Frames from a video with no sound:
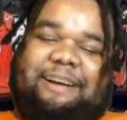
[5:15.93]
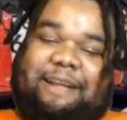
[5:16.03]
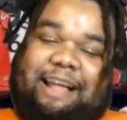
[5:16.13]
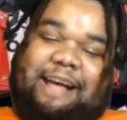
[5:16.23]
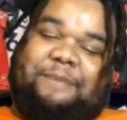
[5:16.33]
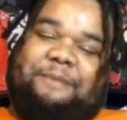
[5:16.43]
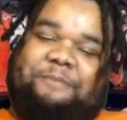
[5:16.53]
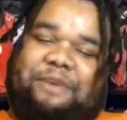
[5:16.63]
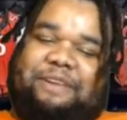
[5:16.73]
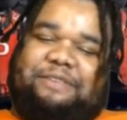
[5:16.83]
How
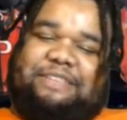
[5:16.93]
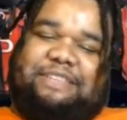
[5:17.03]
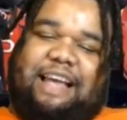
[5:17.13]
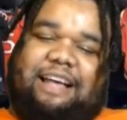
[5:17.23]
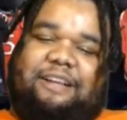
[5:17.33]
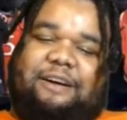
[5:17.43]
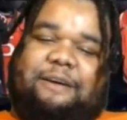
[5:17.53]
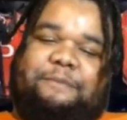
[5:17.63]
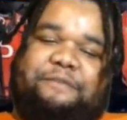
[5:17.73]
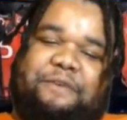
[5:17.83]
many points
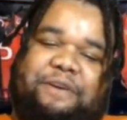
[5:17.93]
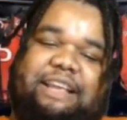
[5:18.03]
was before